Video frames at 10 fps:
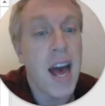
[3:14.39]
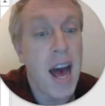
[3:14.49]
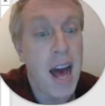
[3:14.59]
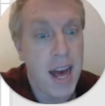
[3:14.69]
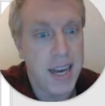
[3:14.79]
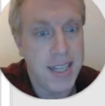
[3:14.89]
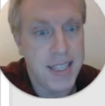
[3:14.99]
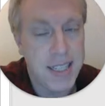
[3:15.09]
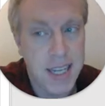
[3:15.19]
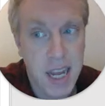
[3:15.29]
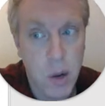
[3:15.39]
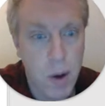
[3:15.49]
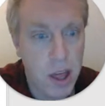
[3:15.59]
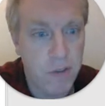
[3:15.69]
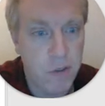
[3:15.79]
I see
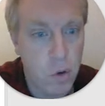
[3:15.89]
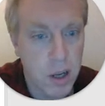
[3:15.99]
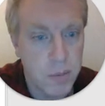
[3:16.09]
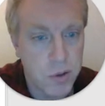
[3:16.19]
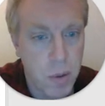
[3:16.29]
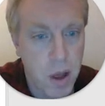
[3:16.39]
where the 4 comes from.